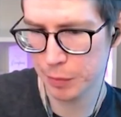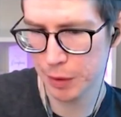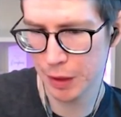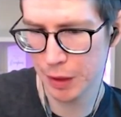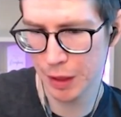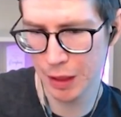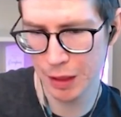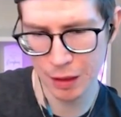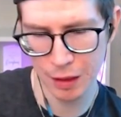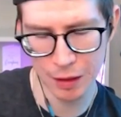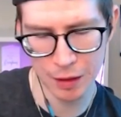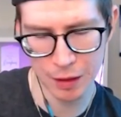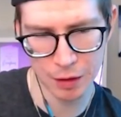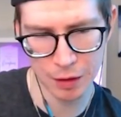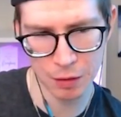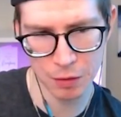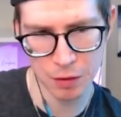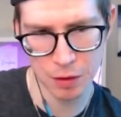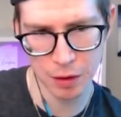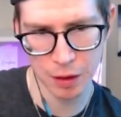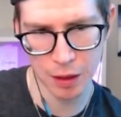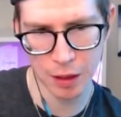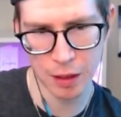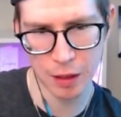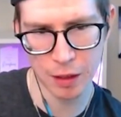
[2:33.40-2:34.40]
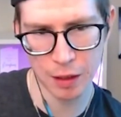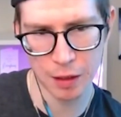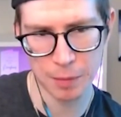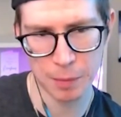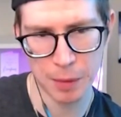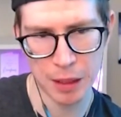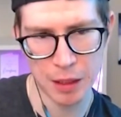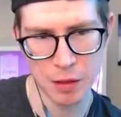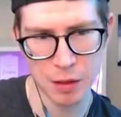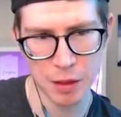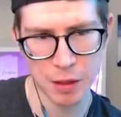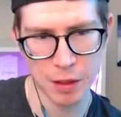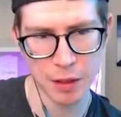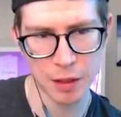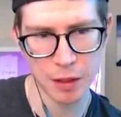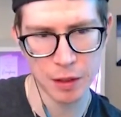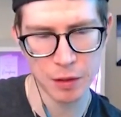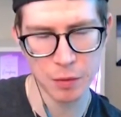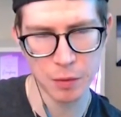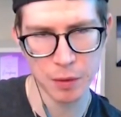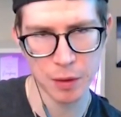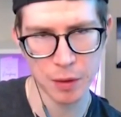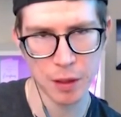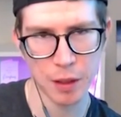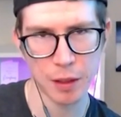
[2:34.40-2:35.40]
Yeah, I think those are kind of the major
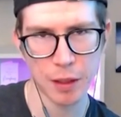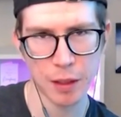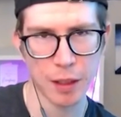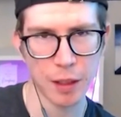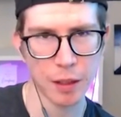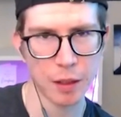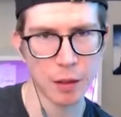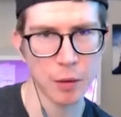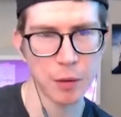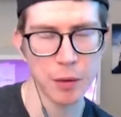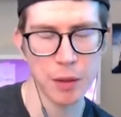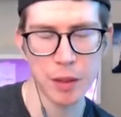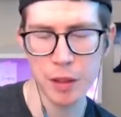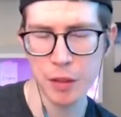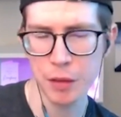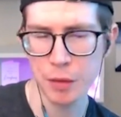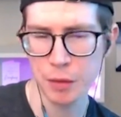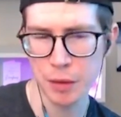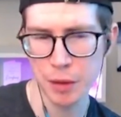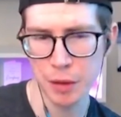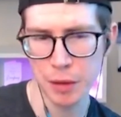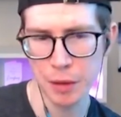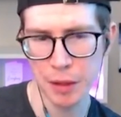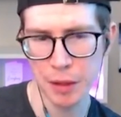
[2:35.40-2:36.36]
things we look at going into a new